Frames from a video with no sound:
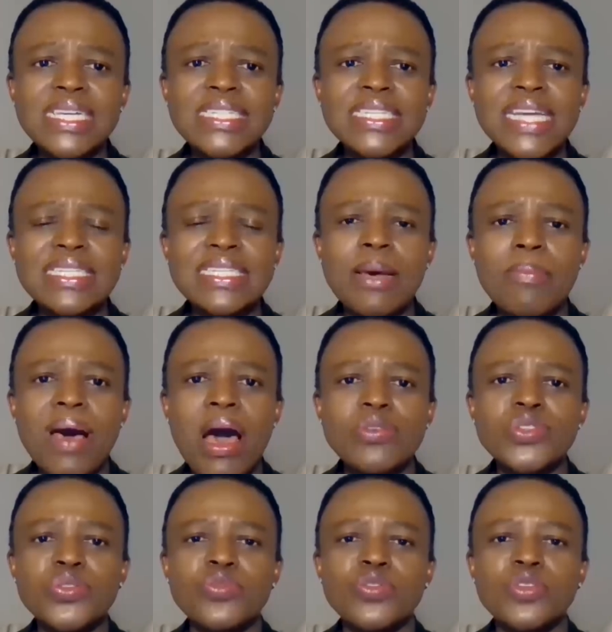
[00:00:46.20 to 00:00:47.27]
Just some
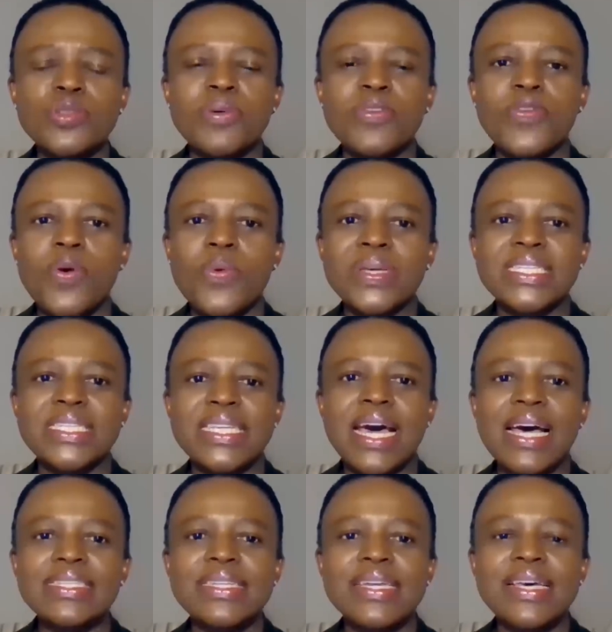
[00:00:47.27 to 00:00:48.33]
house rules before we
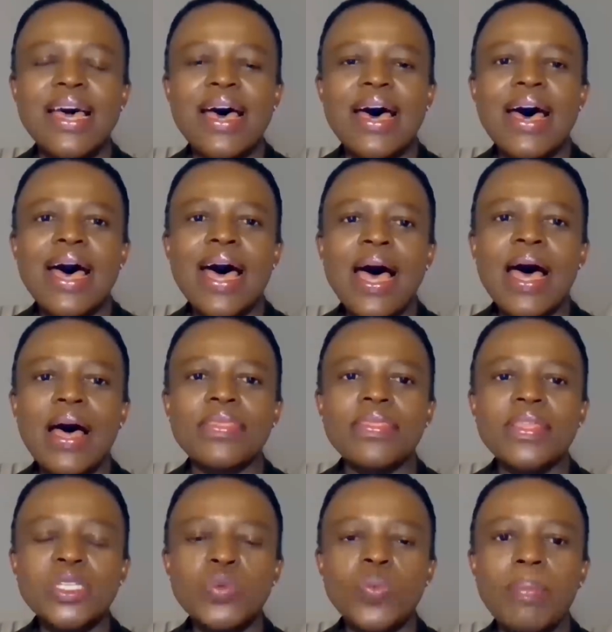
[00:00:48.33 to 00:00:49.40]
start.
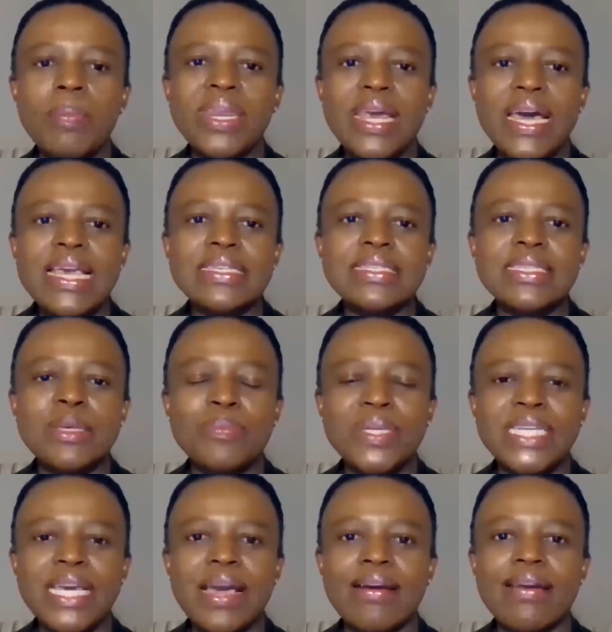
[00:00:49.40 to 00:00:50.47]
This webinar is
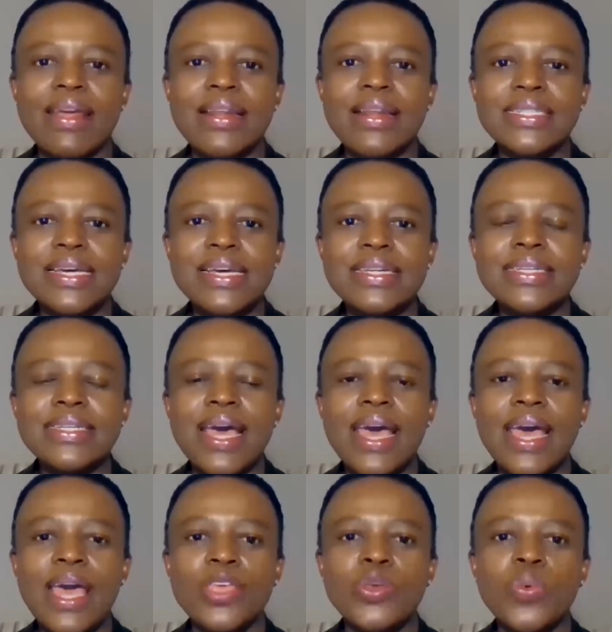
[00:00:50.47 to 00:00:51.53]
CPD accredited.
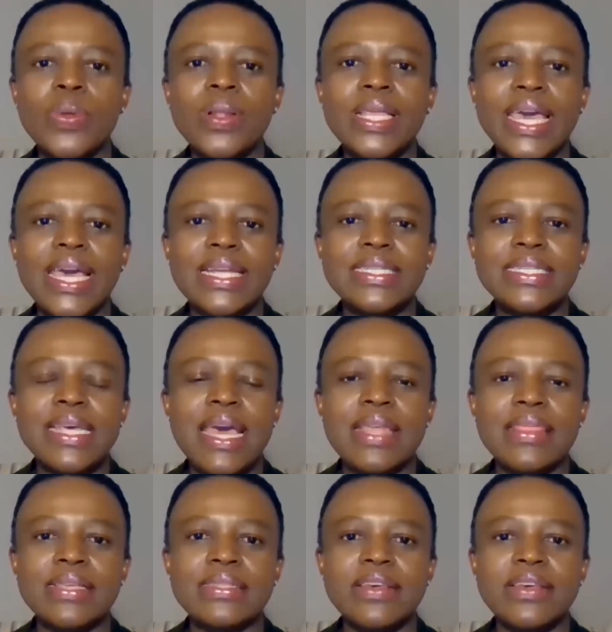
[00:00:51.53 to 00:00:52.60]
You will get
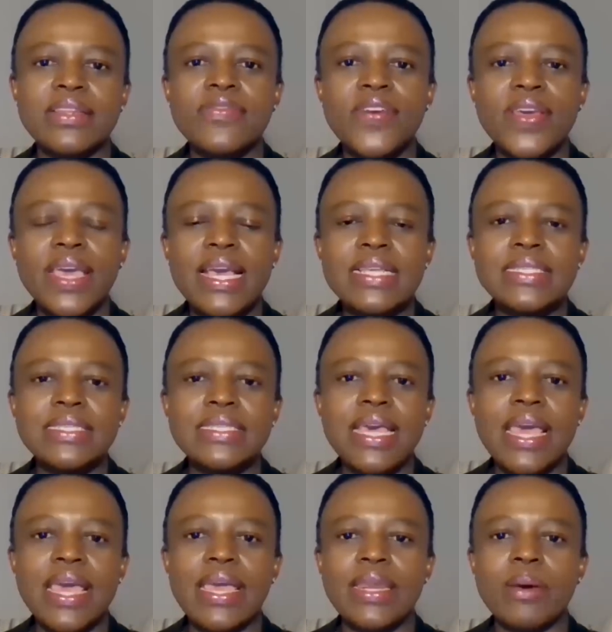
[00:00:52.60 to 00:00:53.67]
the certificates
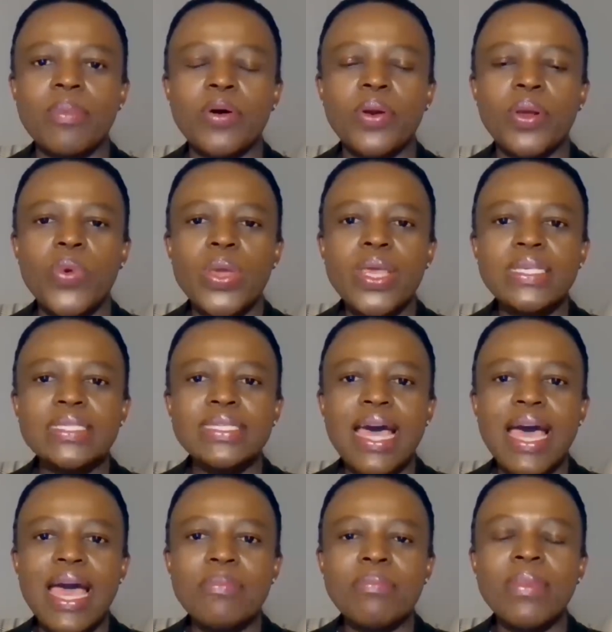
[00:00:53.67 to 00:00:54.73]
in about a week's
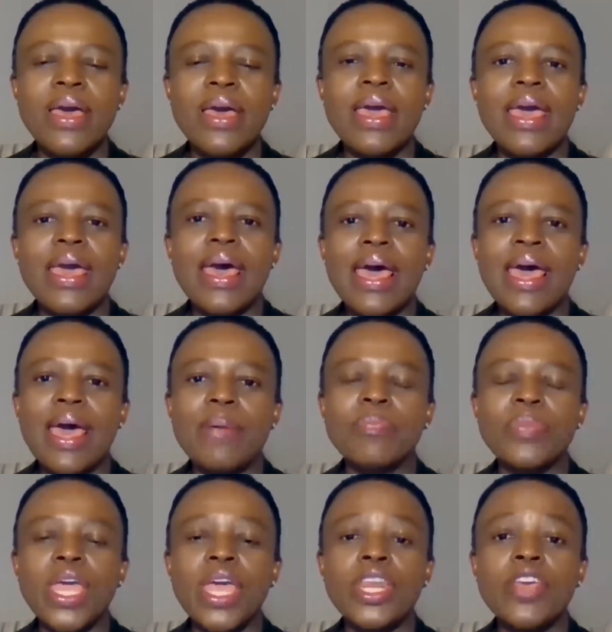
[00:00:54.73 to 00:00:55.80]
time.
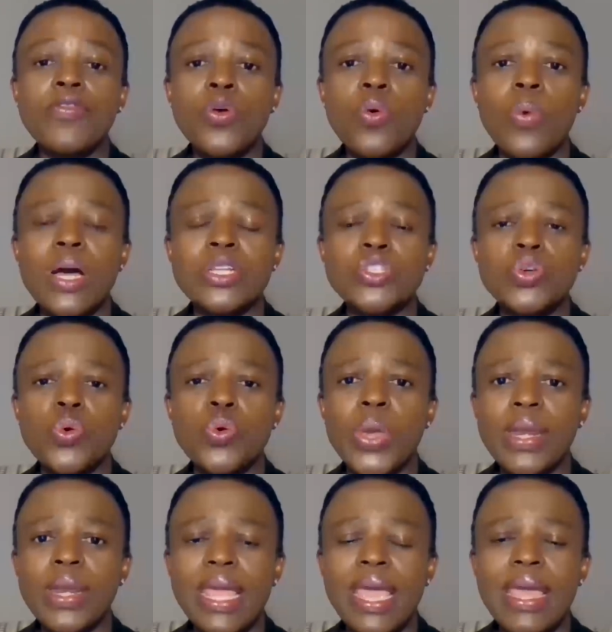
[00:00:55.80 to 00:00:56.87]
And if you want to
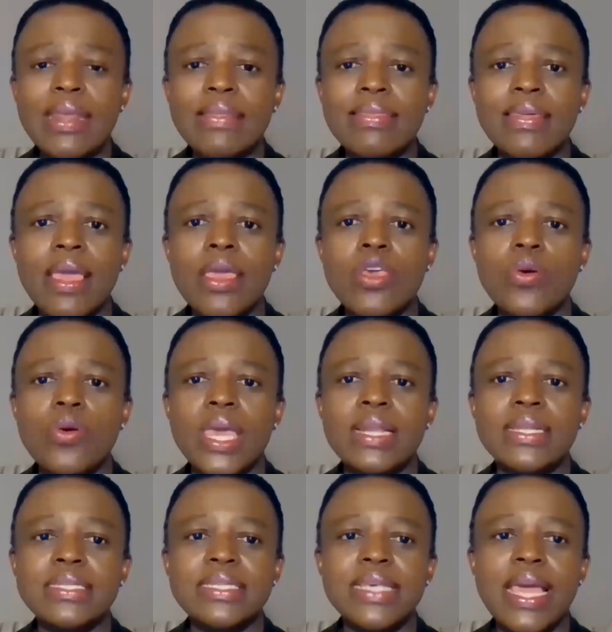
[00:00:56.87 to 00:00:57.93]
query anything, you
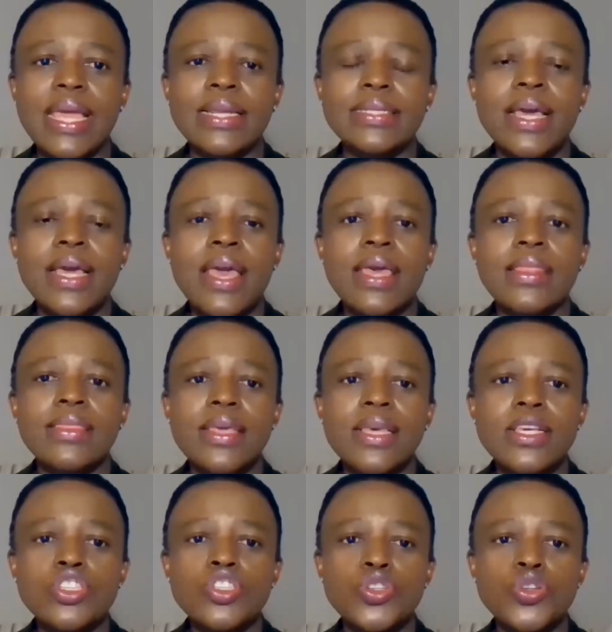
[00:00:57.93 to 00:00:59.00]
can send
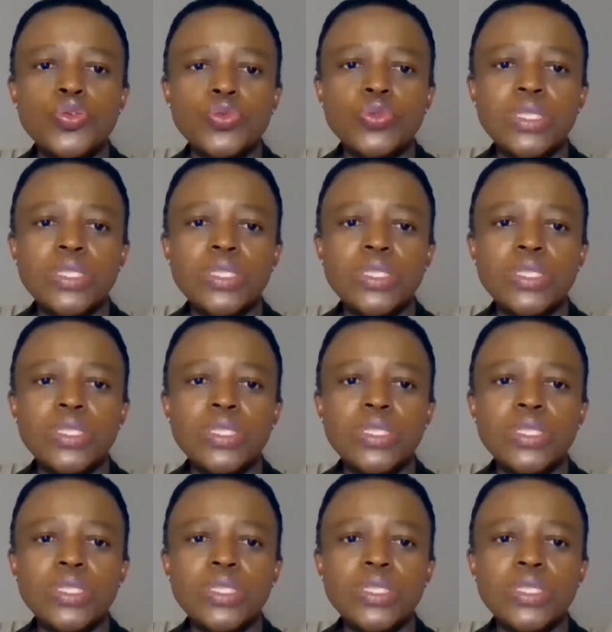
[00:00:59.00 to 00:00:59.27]
these to